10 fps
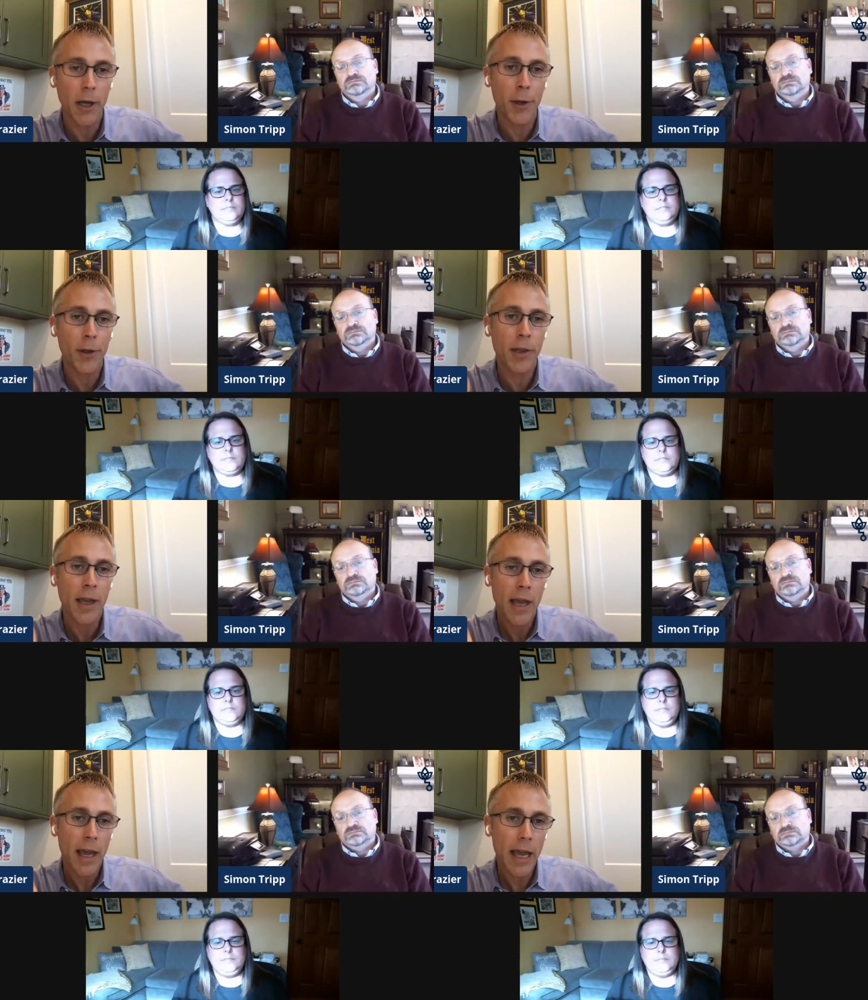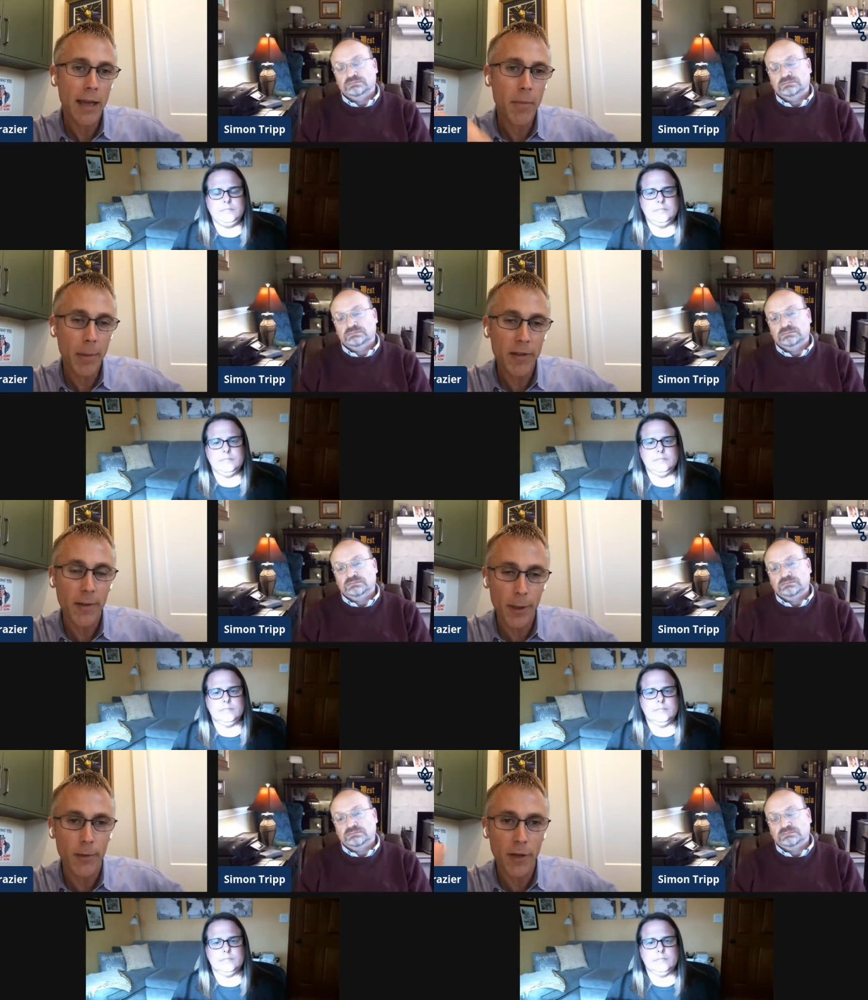Speaker 1: health and maybe
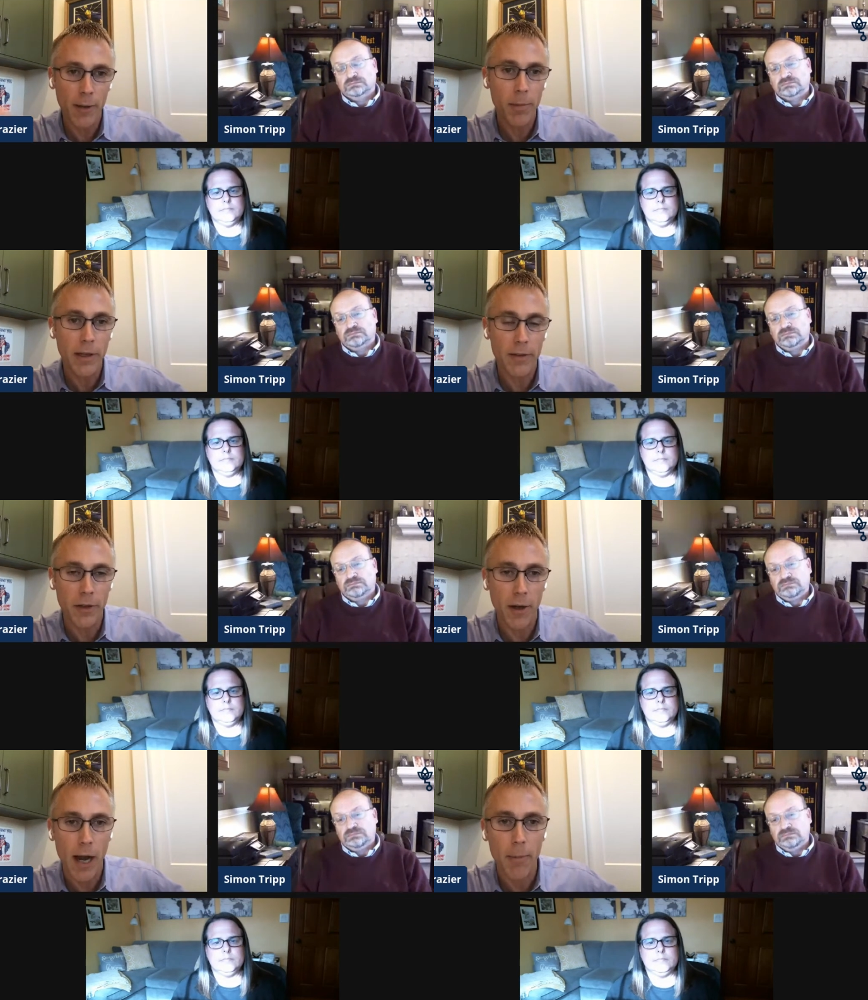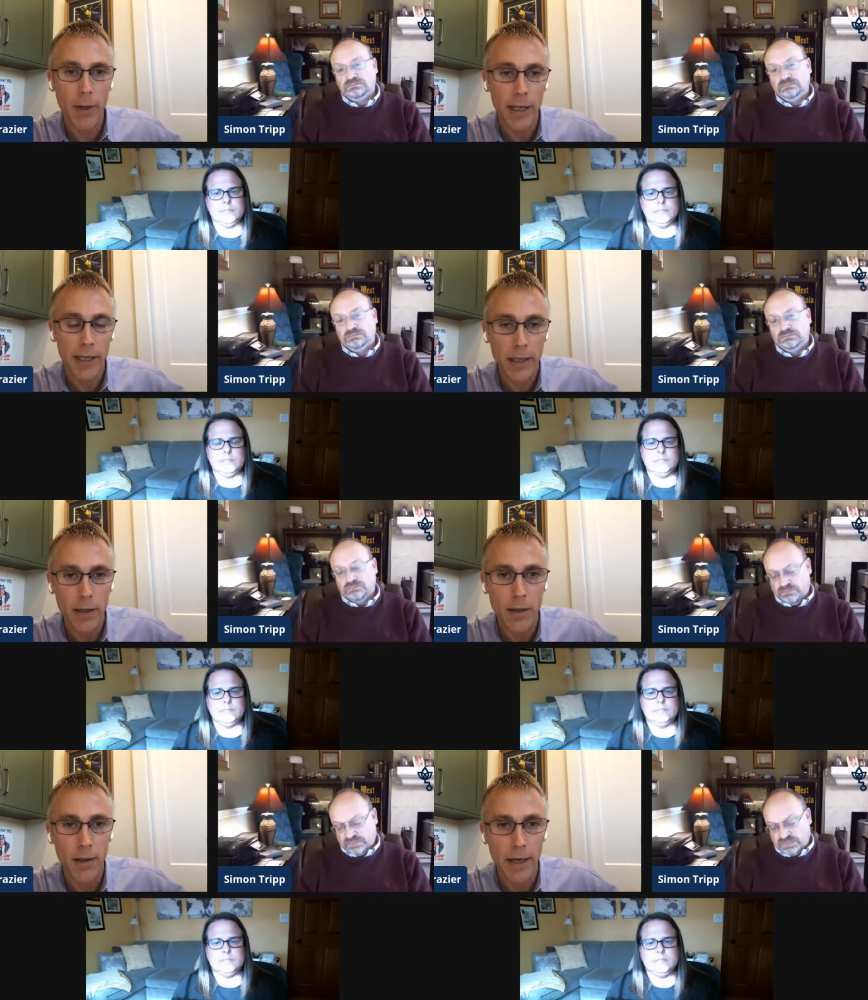some of those companies that are operating
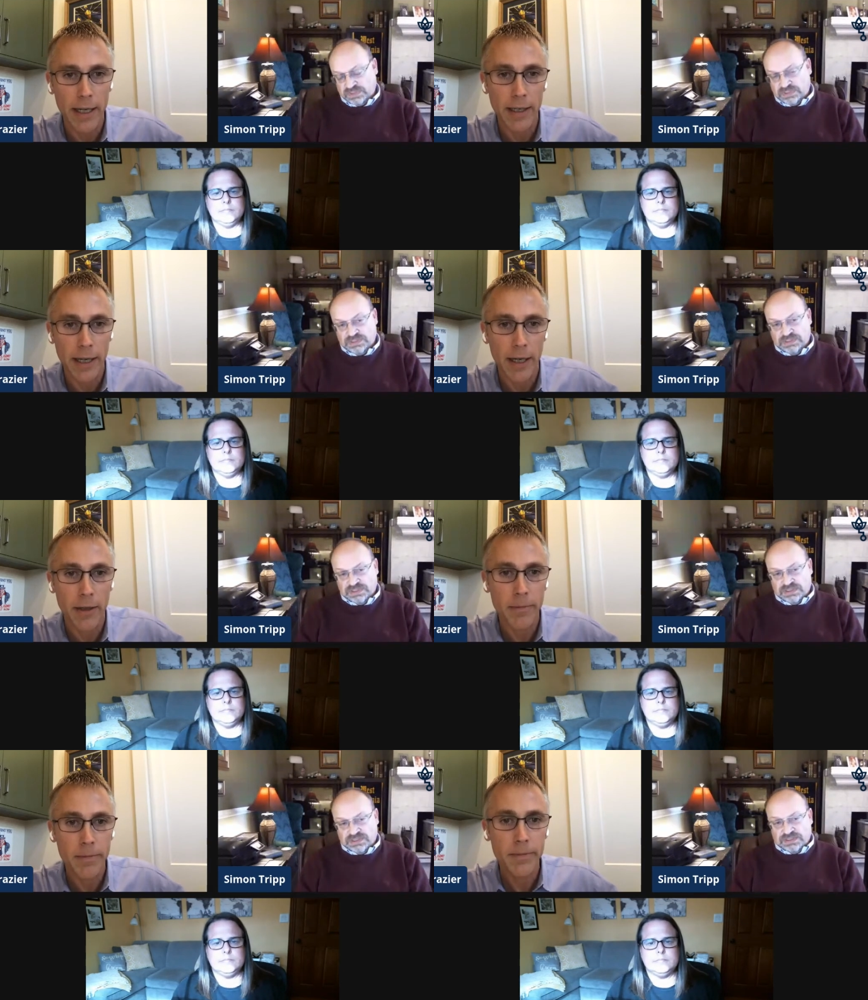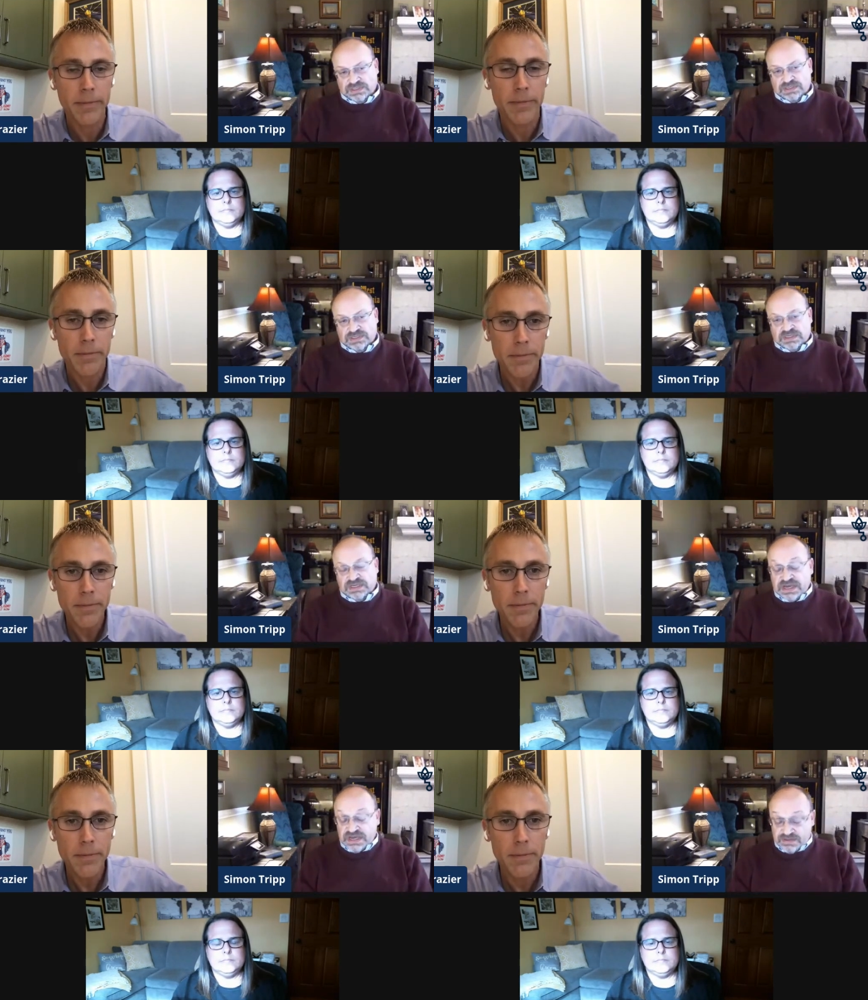here in Indiana.
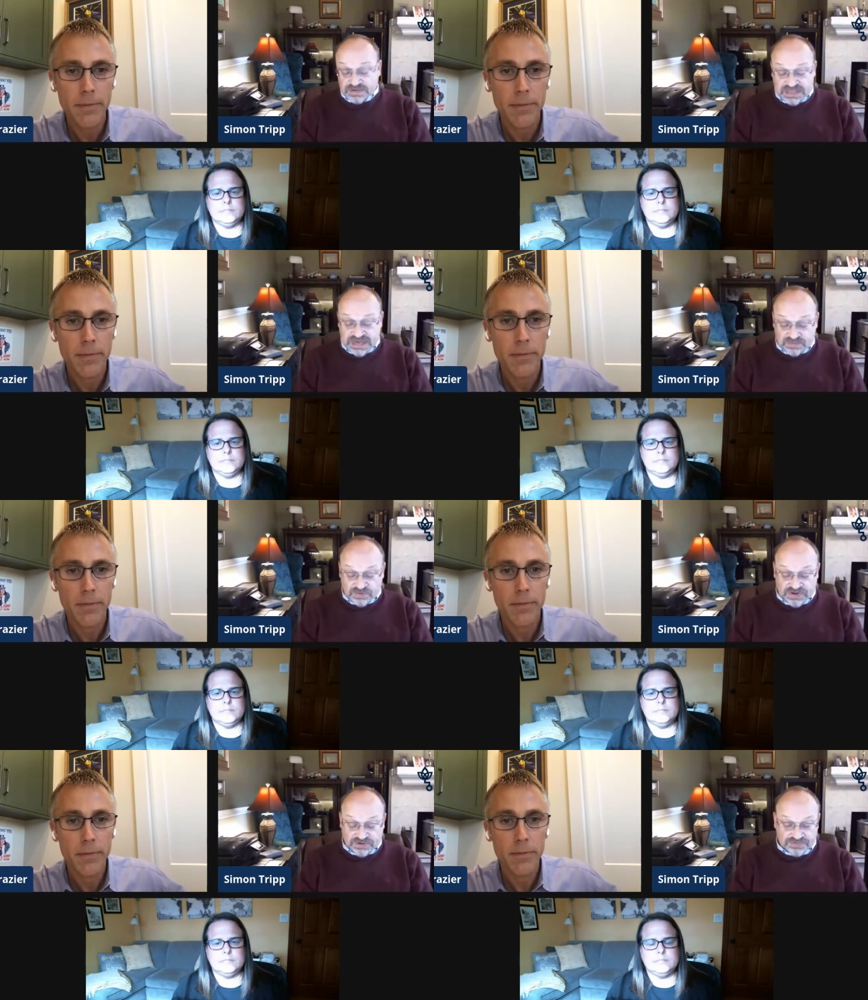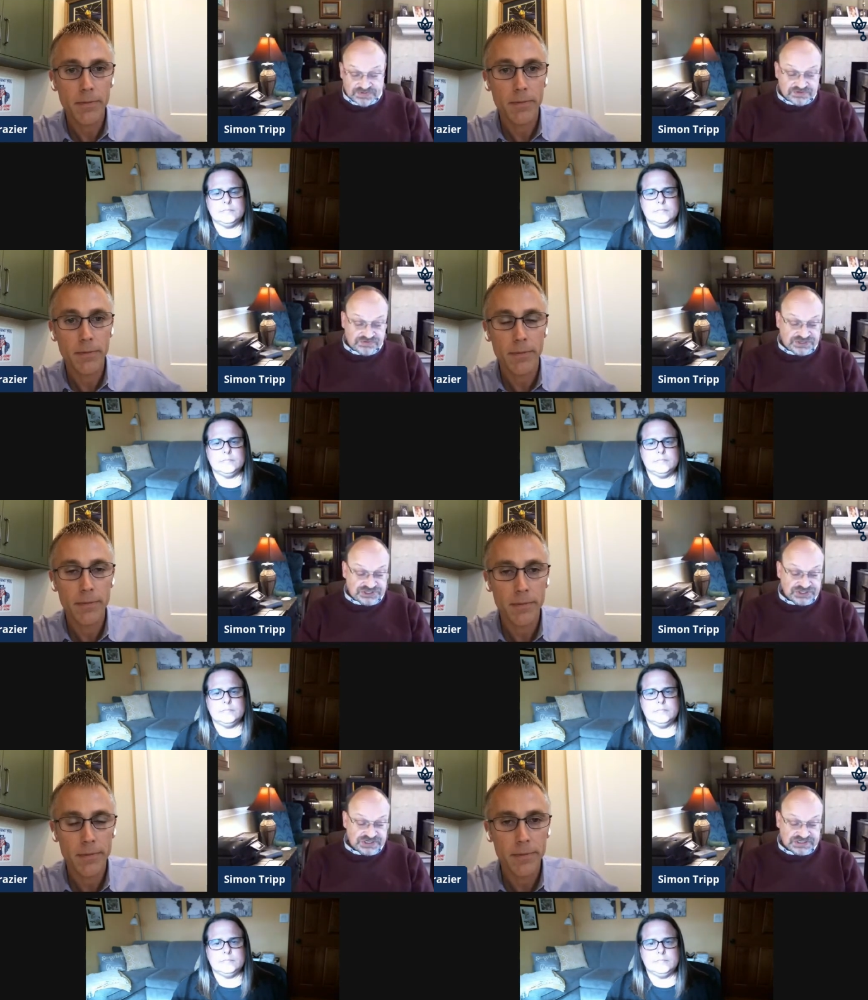
Speaker 2: Yeah, I mean, the animal health and
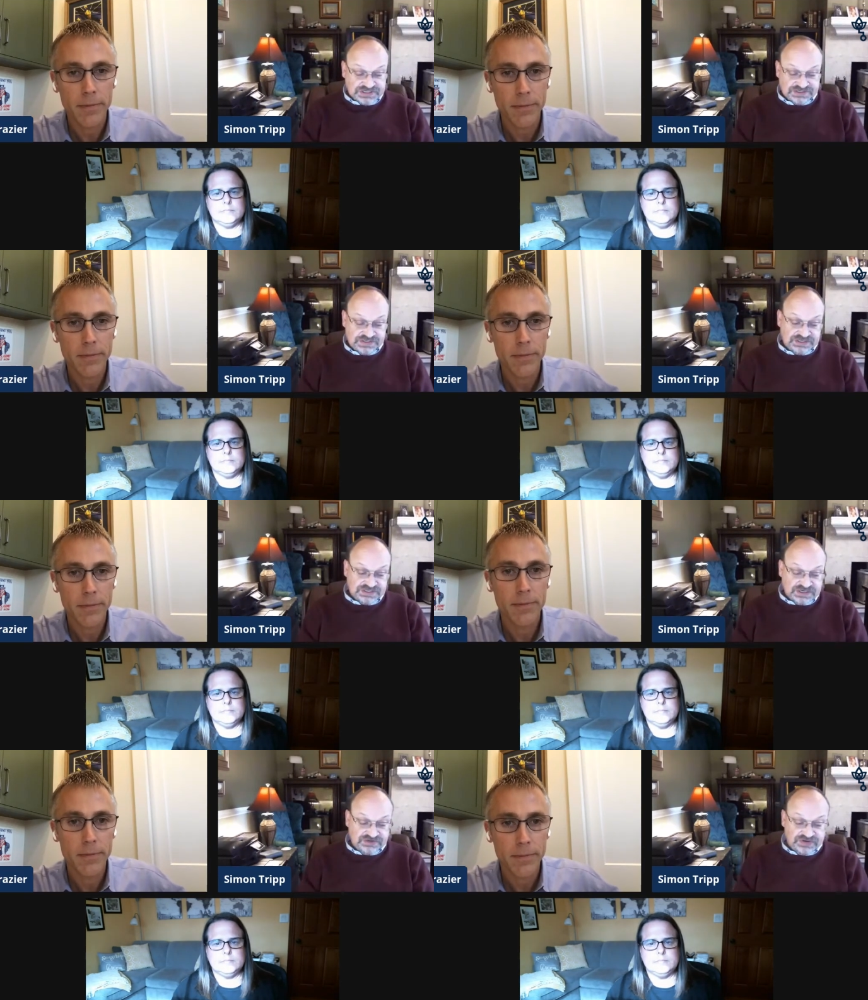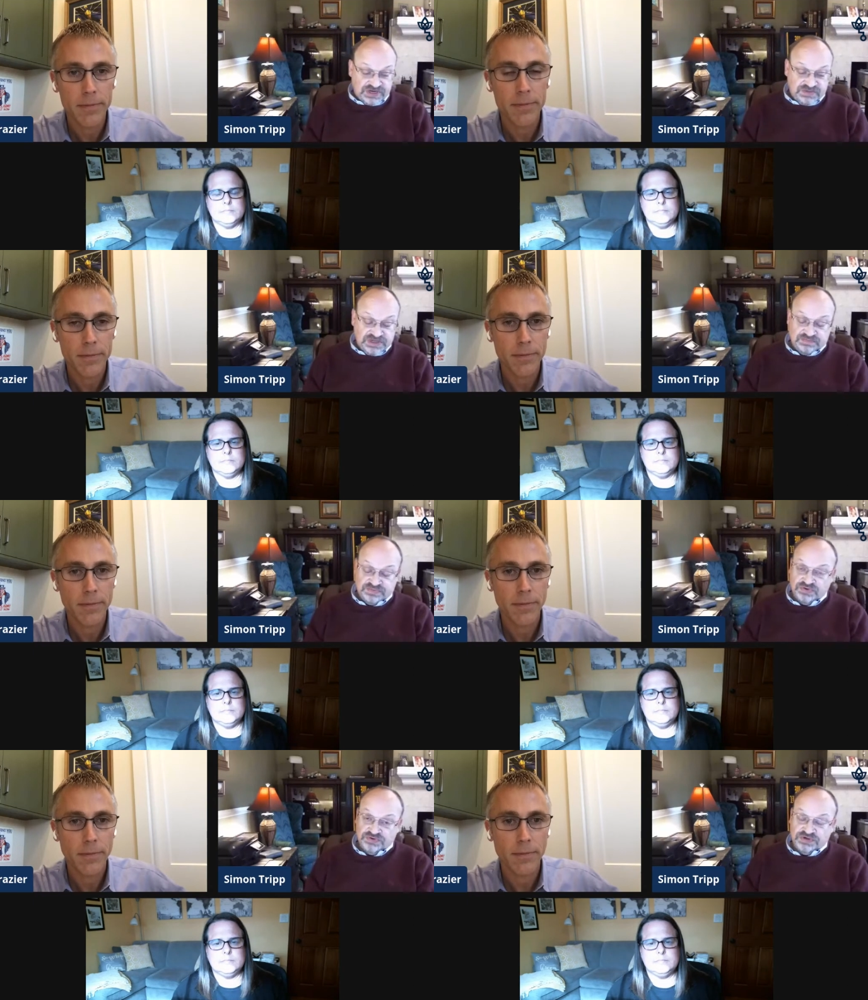nutrition is, is an incredibly
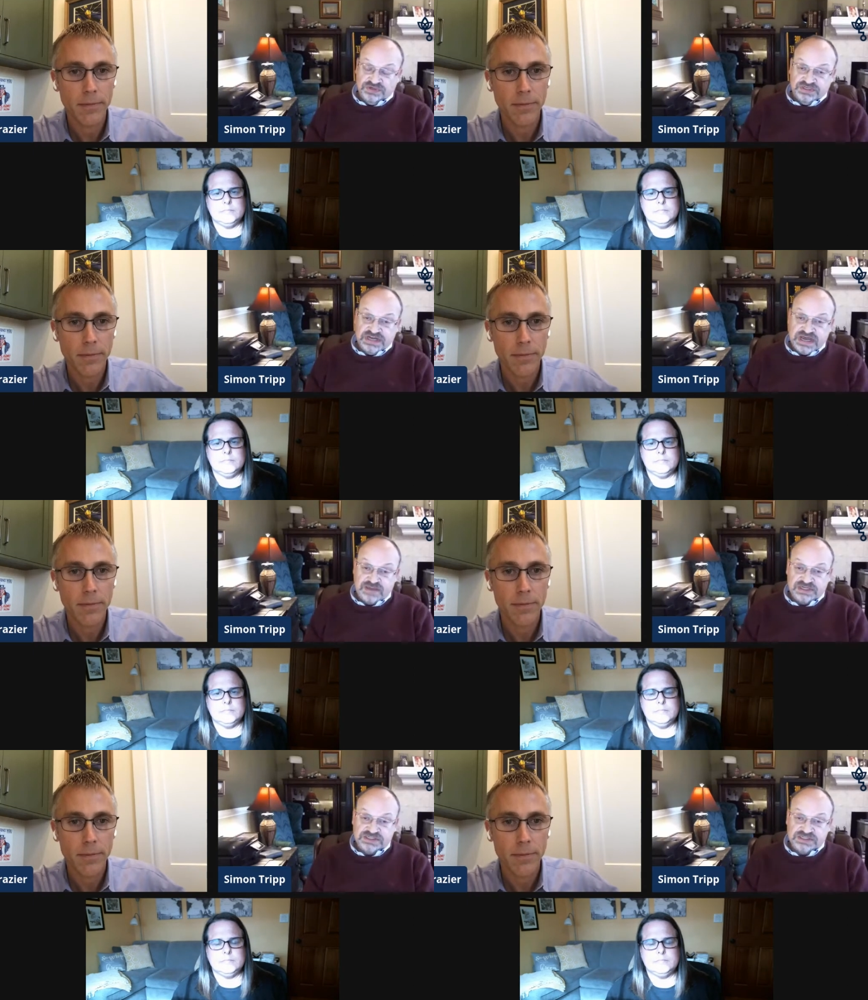important dynamic